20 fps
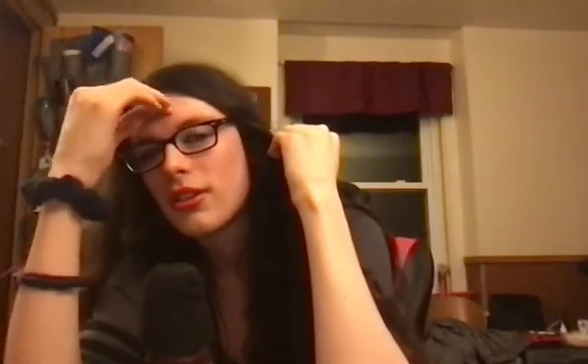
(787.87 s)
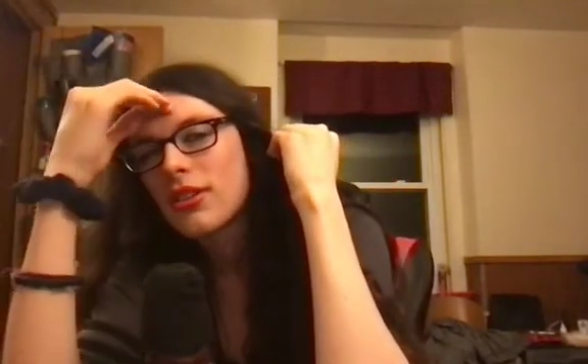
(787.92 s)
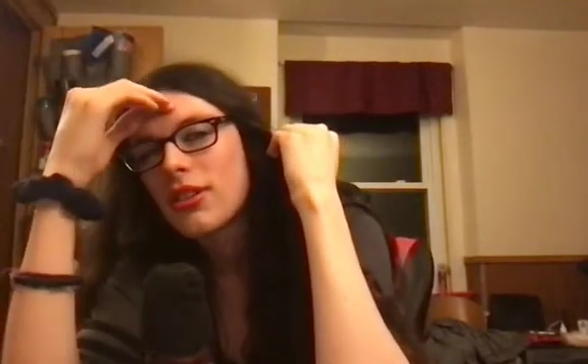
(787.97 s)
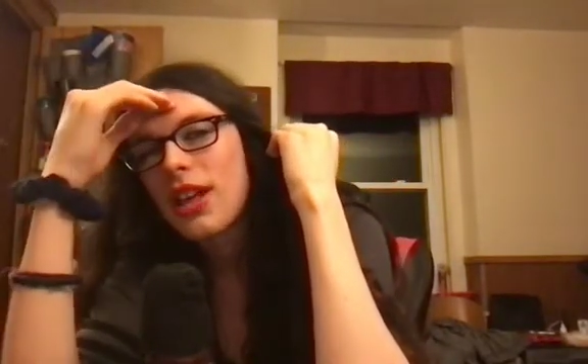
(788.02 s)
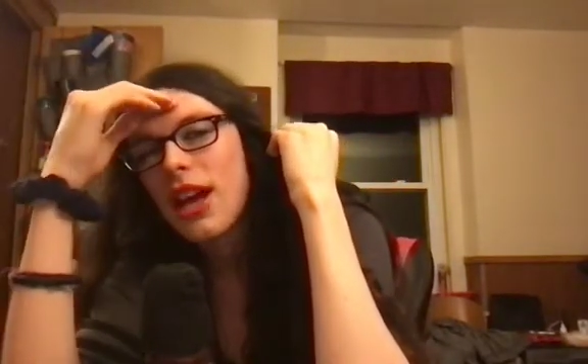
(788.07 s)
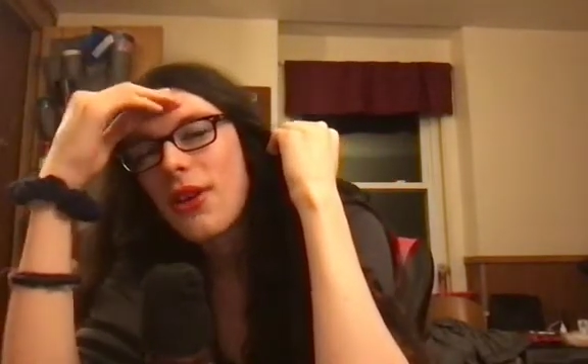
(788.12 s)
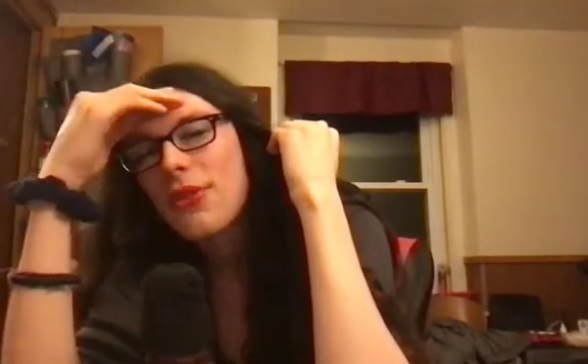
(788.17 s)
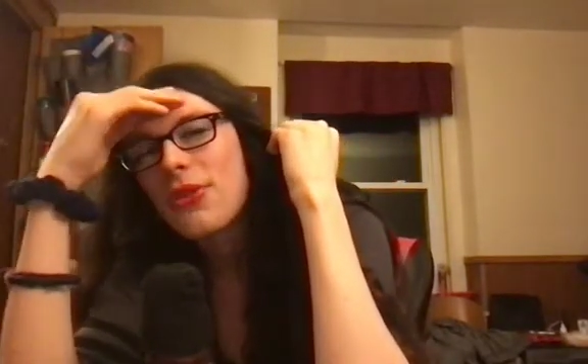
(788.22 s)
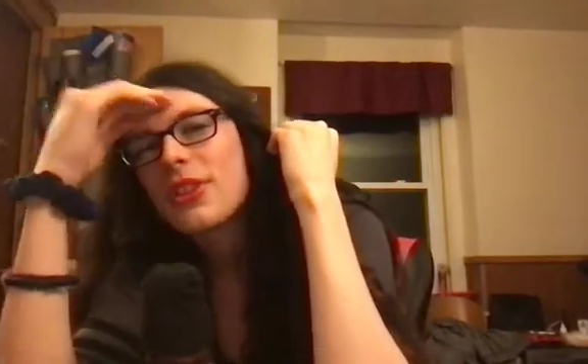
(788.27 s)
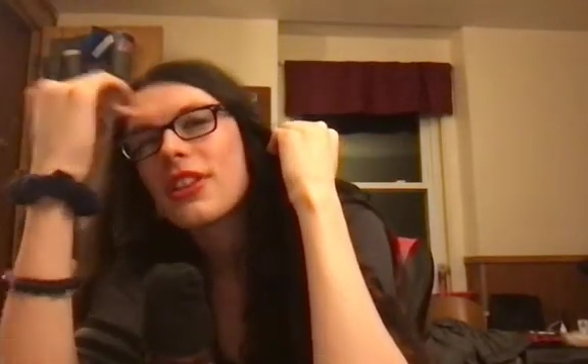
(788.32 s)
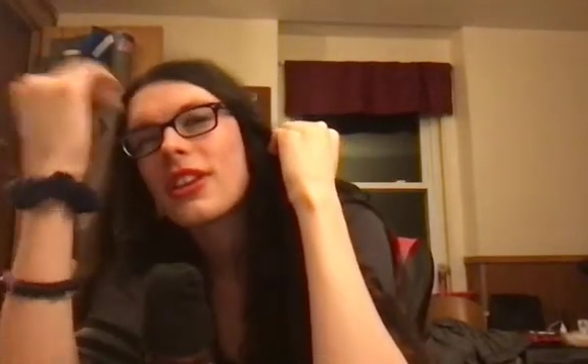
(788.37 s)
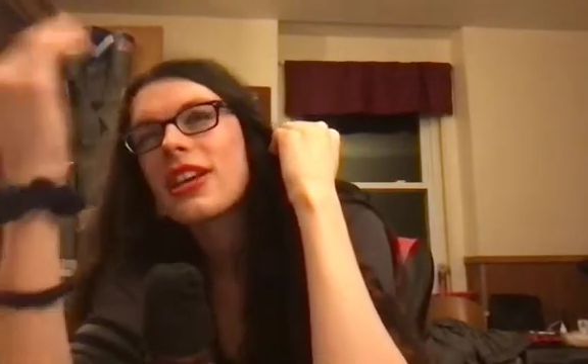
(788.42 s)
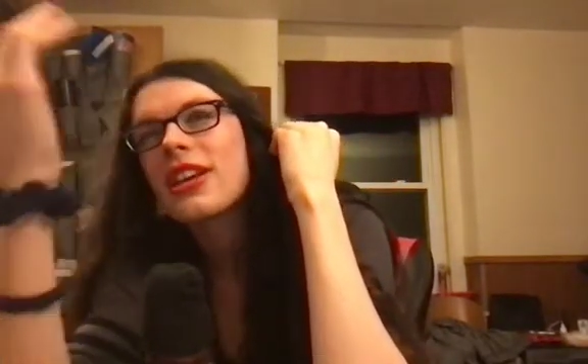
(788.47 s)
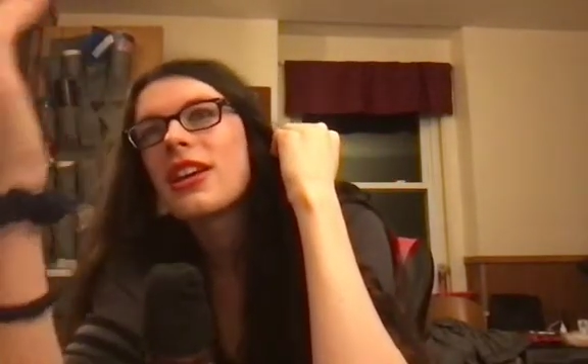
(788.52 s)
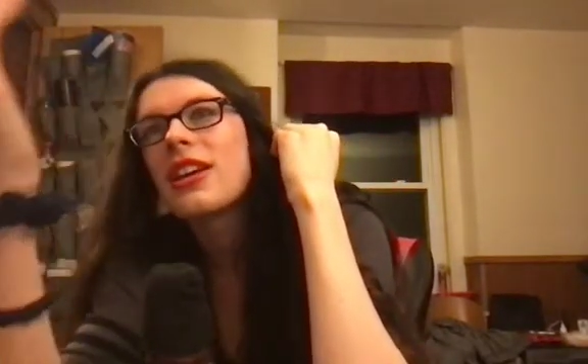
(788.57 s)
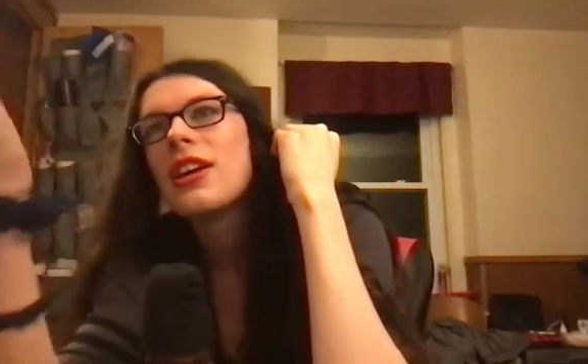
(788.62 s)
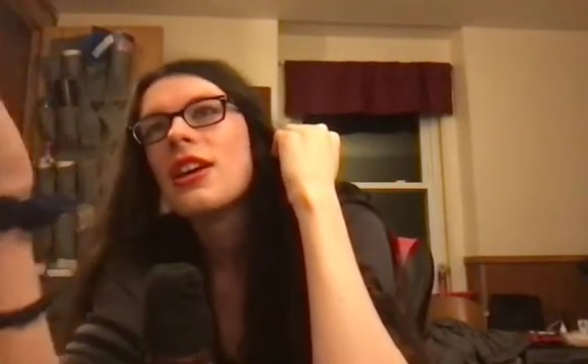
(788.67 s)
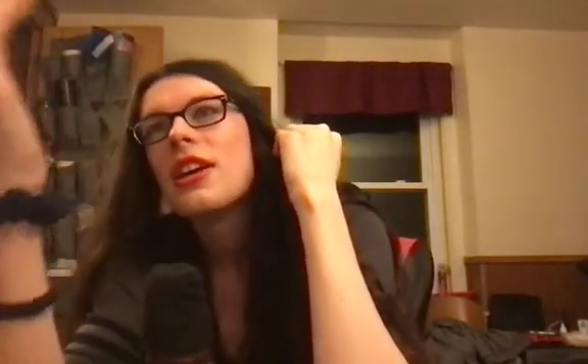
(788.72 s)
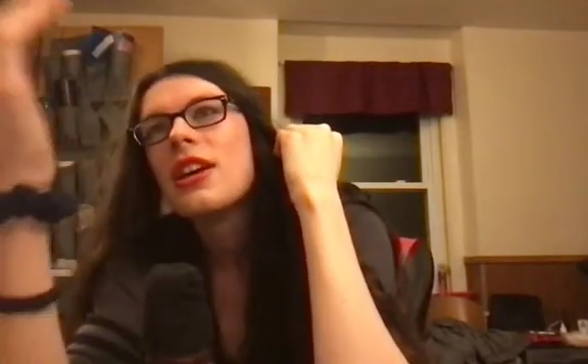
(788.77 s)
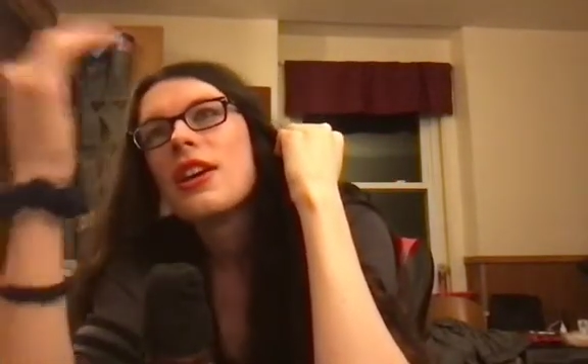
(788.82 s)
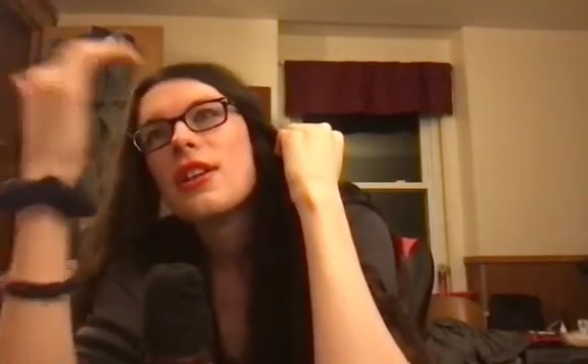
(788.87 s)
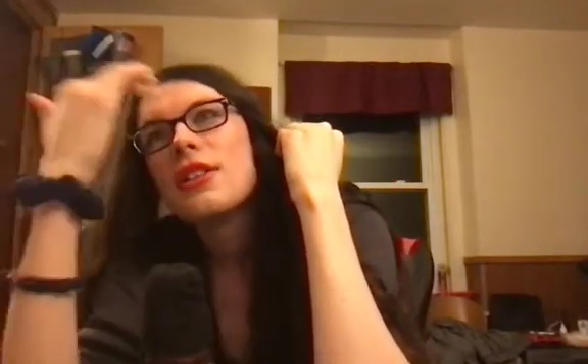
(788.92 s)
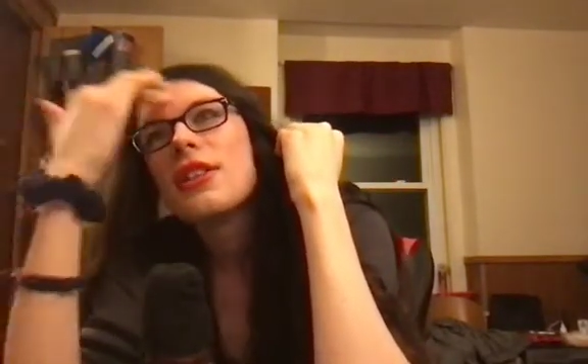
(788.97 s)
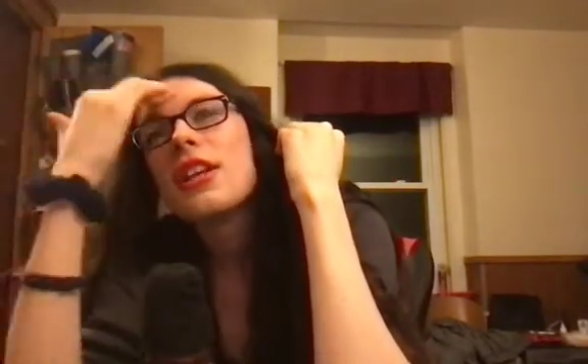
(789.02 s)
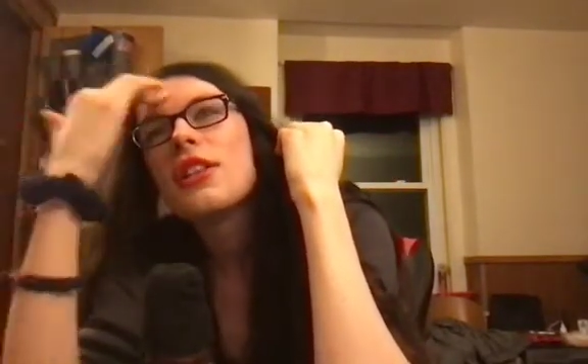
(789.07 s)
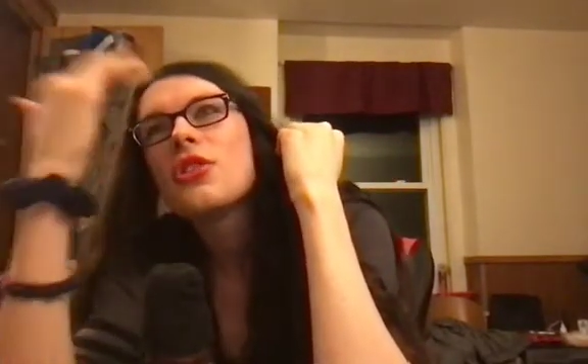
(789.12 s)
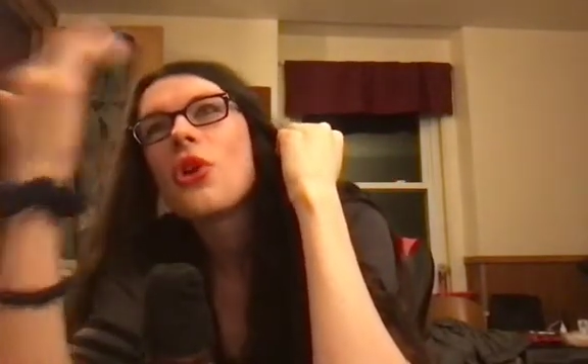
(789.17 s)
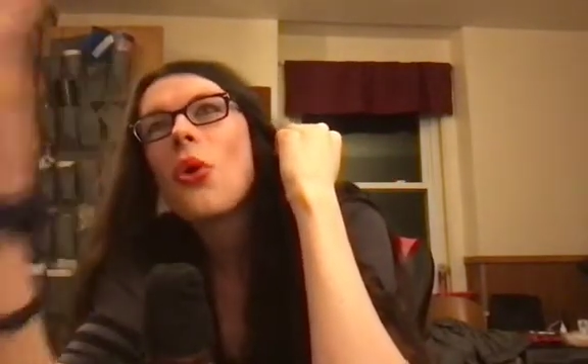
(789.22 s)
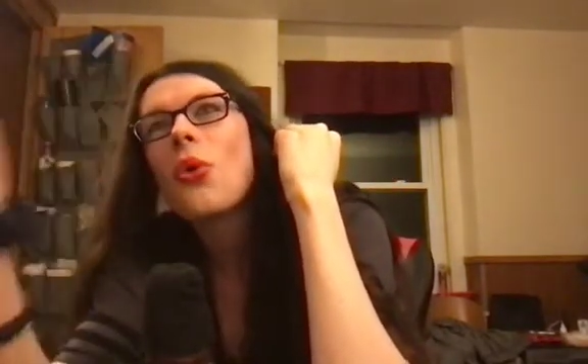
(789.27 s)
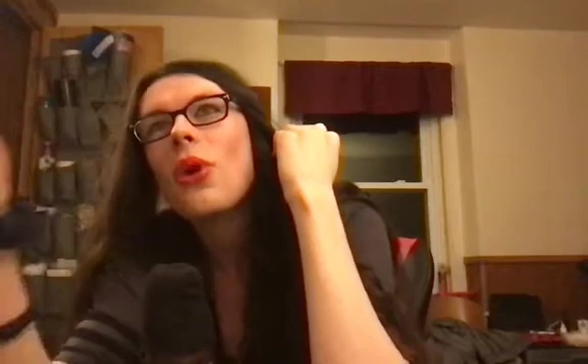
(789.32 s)
How, like, they
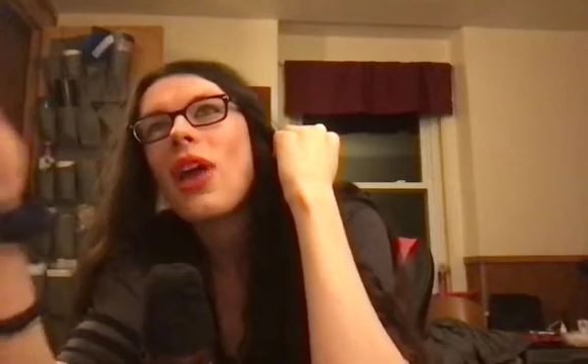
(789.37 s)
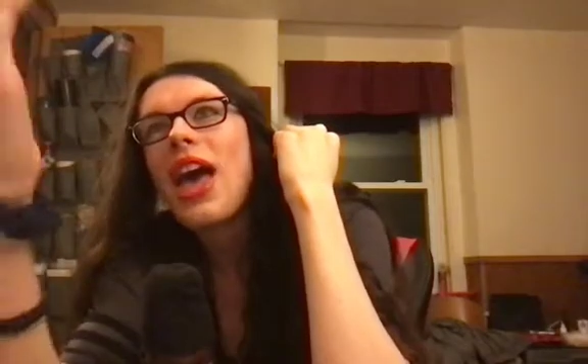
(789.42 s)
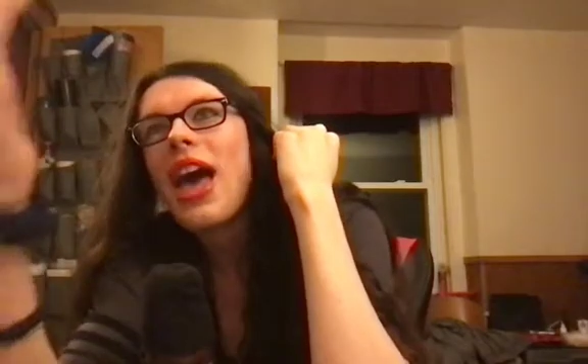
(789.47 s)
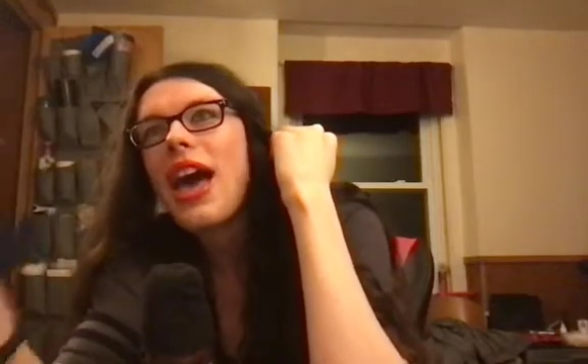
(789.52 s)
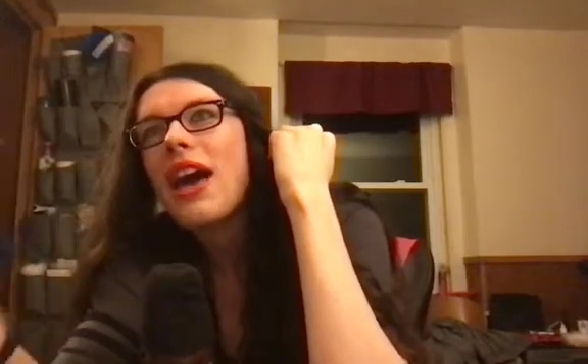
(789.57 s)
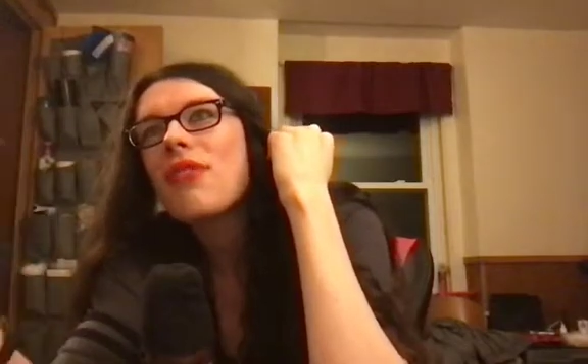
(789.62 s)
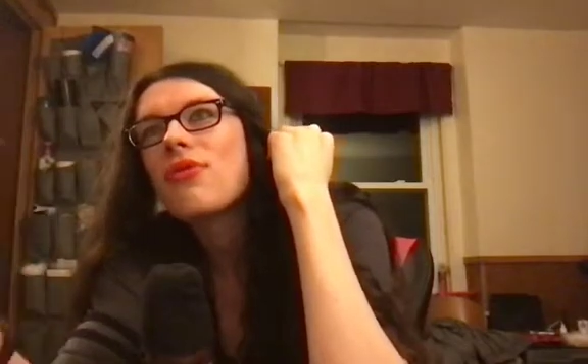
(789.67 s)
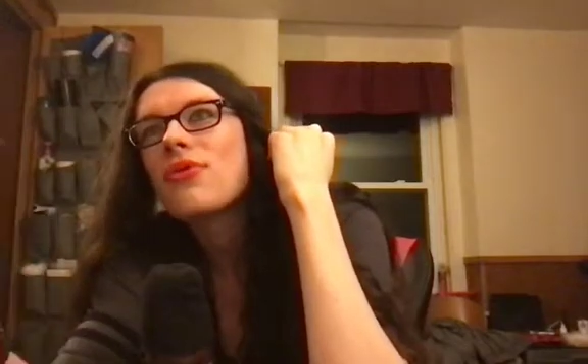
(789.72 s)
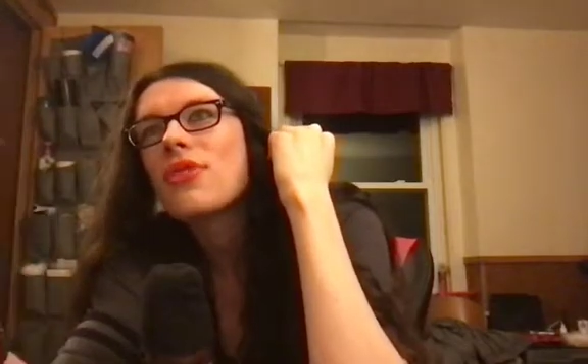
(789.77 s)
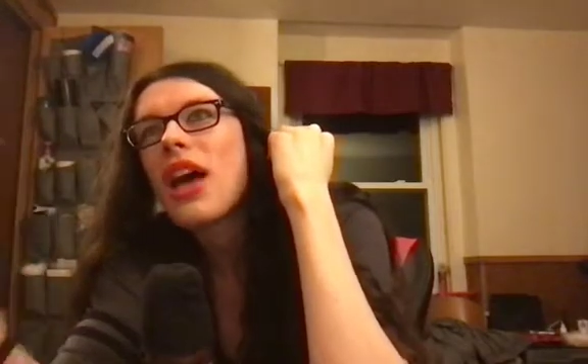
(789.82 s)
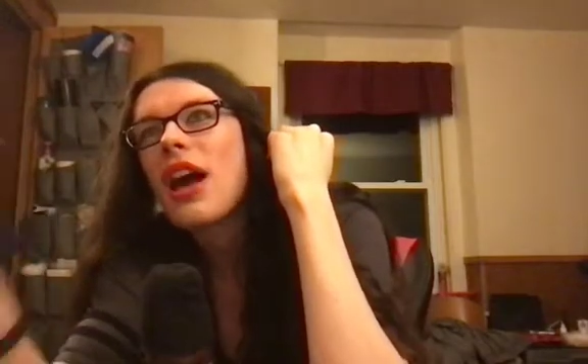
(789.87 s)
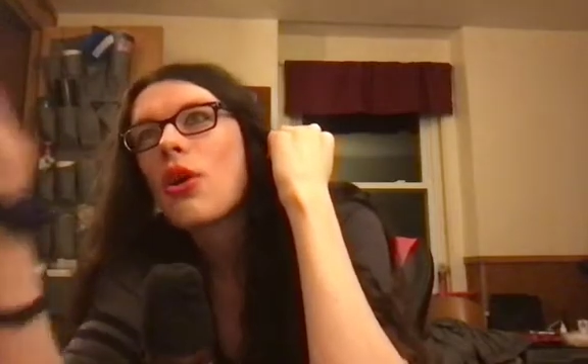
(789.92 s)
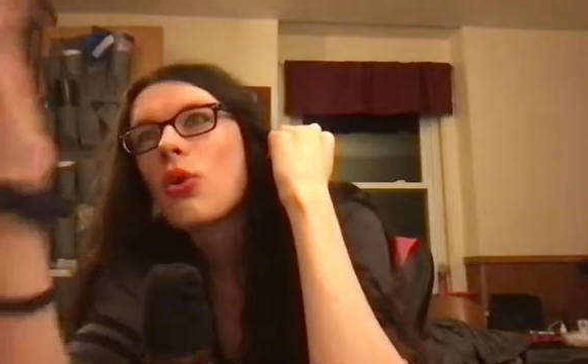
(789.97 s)
don't have that